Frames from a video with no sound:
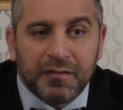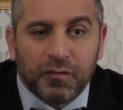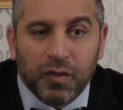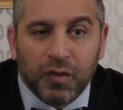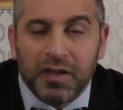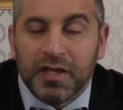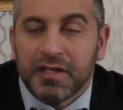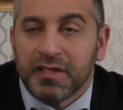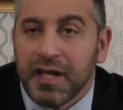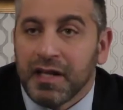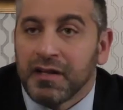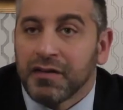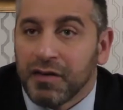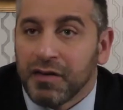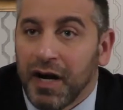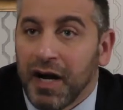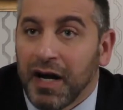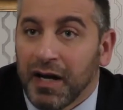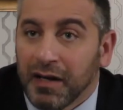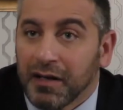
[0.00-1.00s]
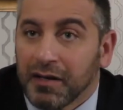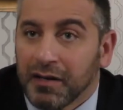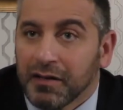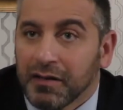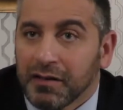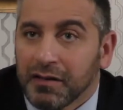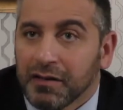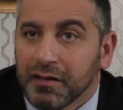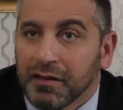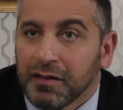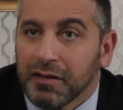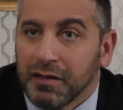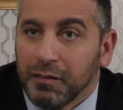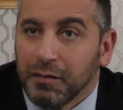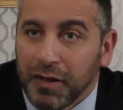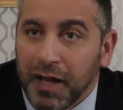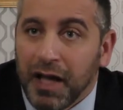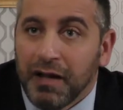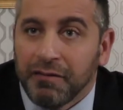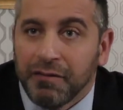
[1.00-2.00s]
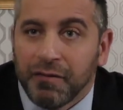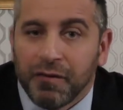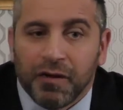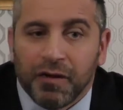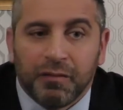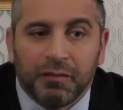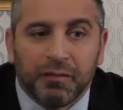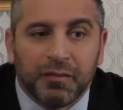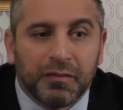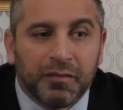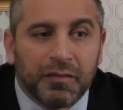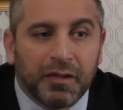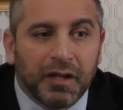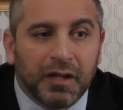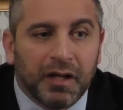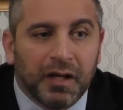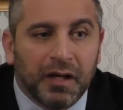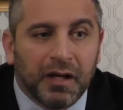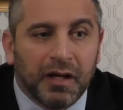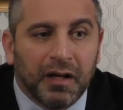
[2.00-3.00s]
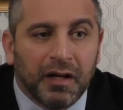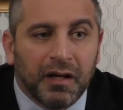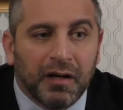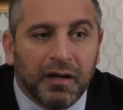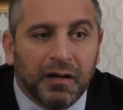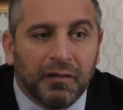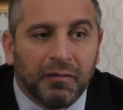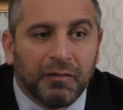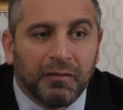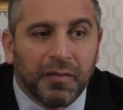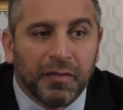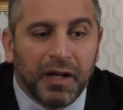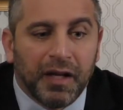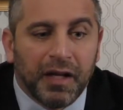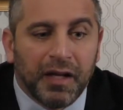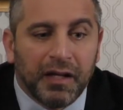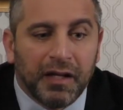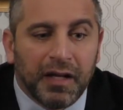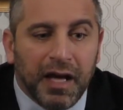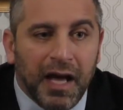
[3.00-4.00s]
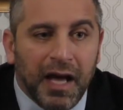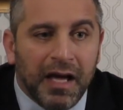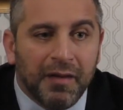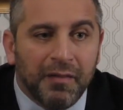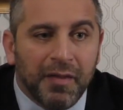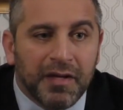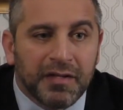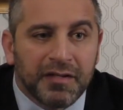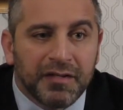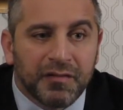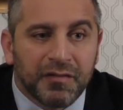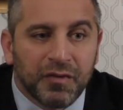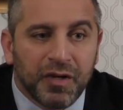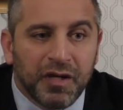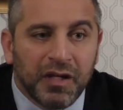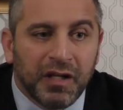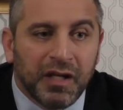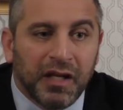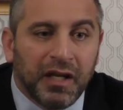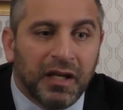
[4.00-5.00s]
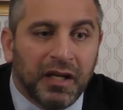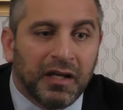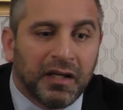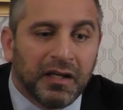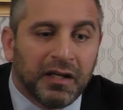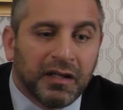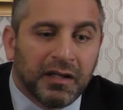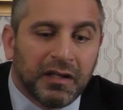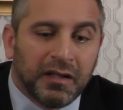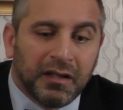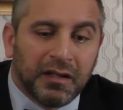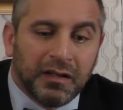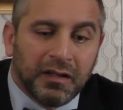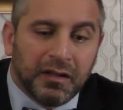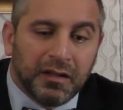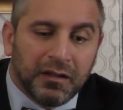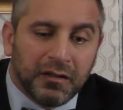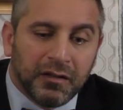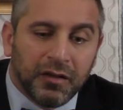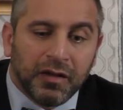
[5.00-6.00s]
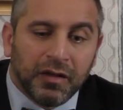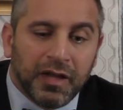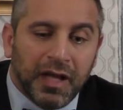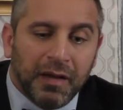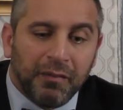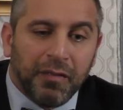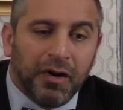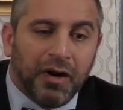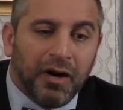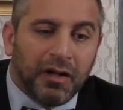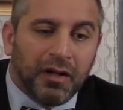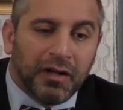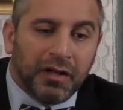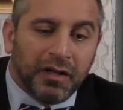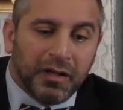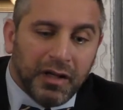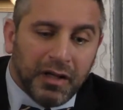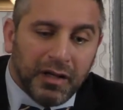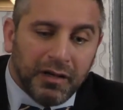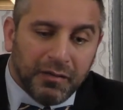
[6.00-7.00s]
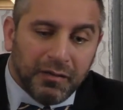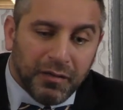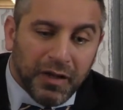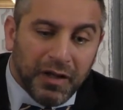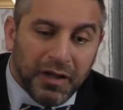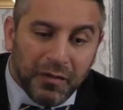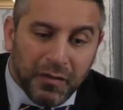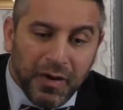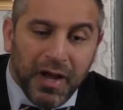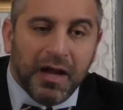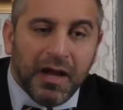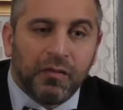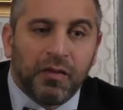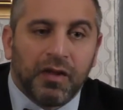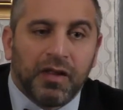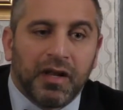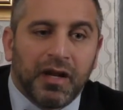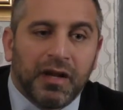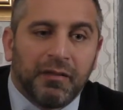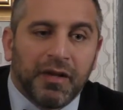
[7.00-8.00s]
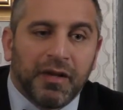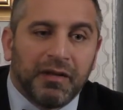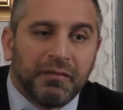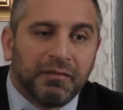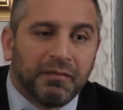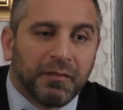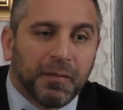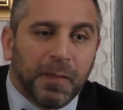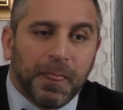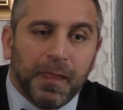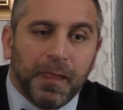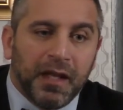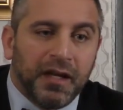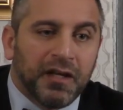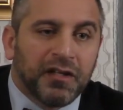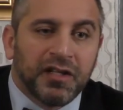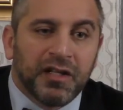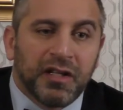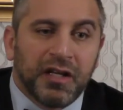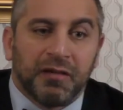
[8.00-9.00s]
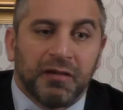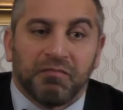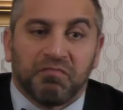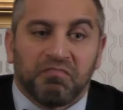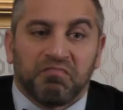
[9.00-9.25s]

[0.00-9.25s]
with the Centrac platform, and IMS really took that ball and really ran with it. I mean, initially,